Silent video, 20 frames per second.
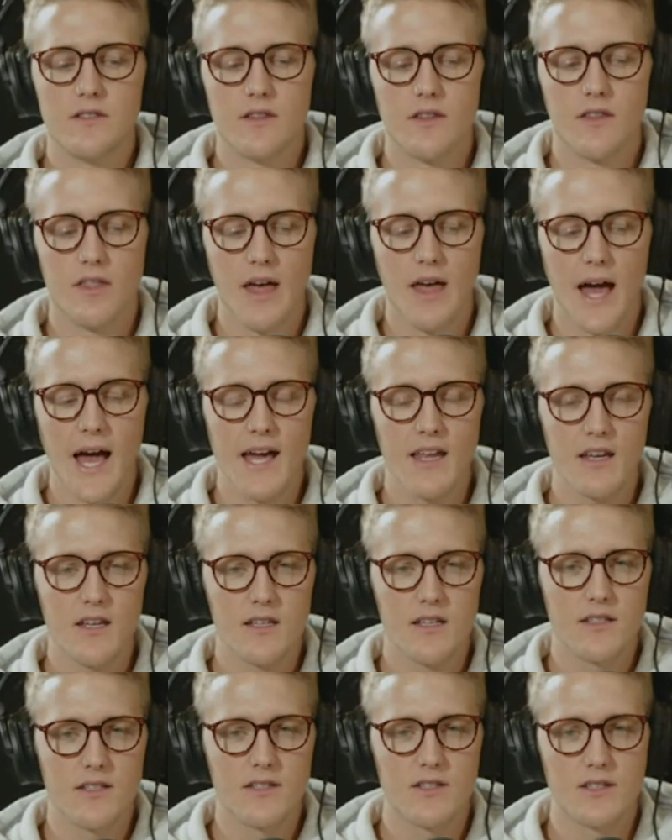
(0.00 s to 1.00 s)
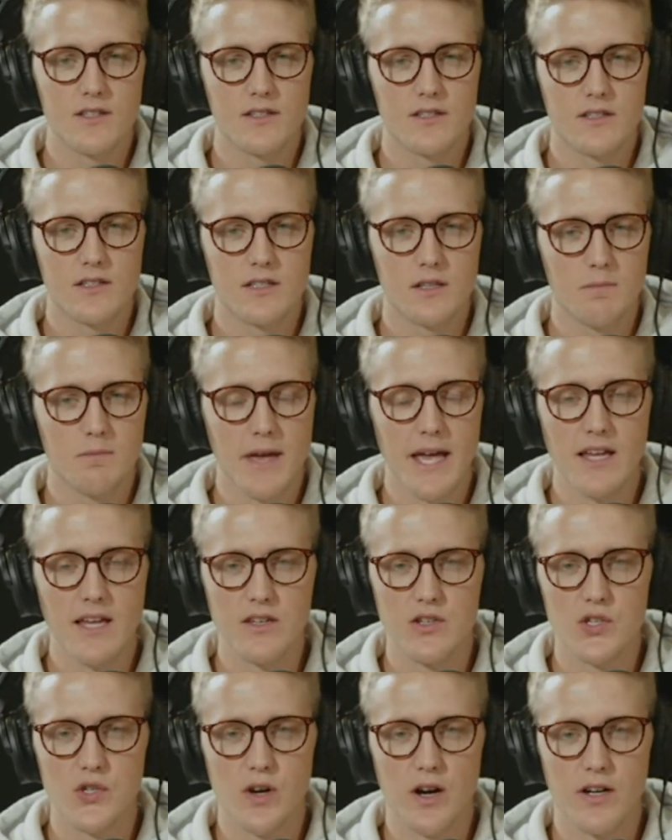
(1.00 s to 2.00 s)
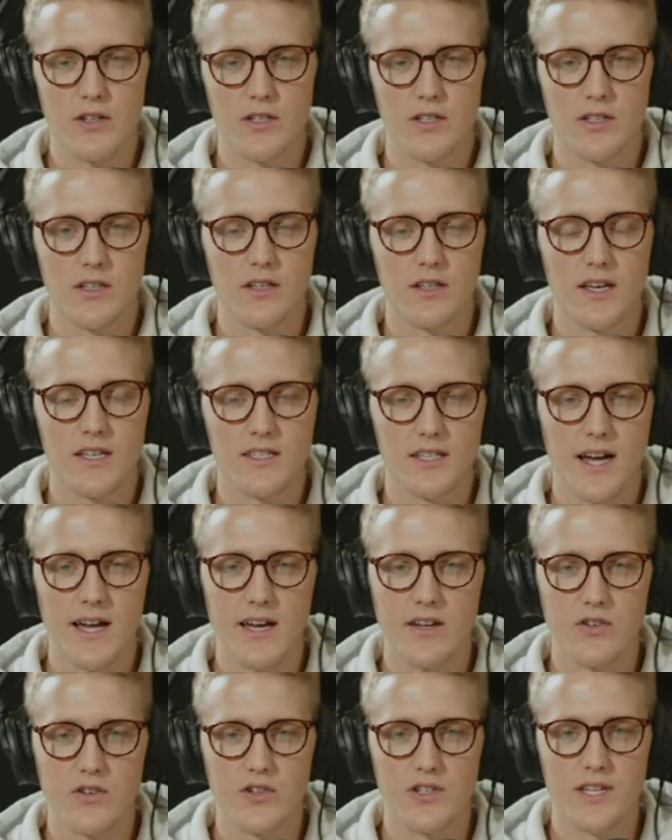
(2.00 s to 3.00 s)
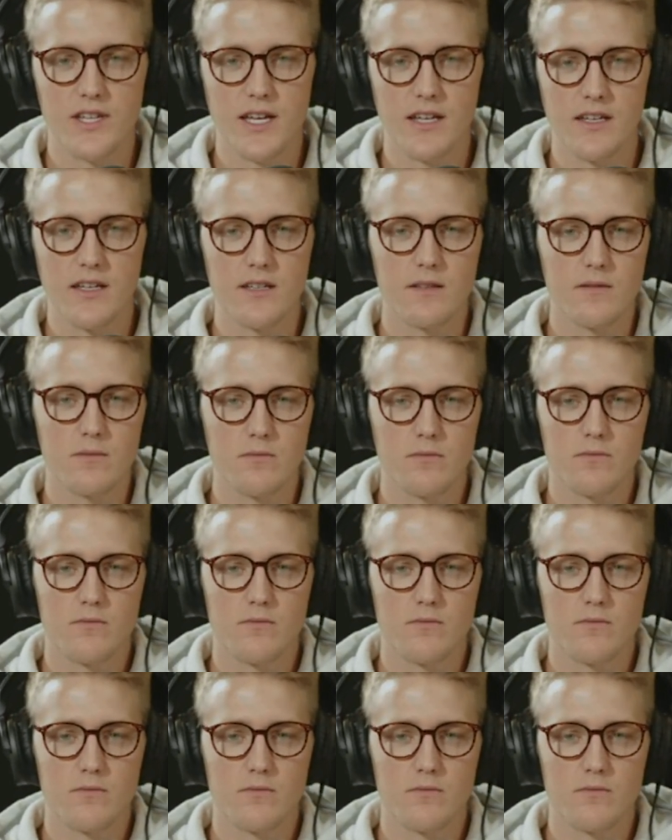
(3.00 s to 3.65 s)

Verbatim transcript: That is just demand destruction, as I understand it.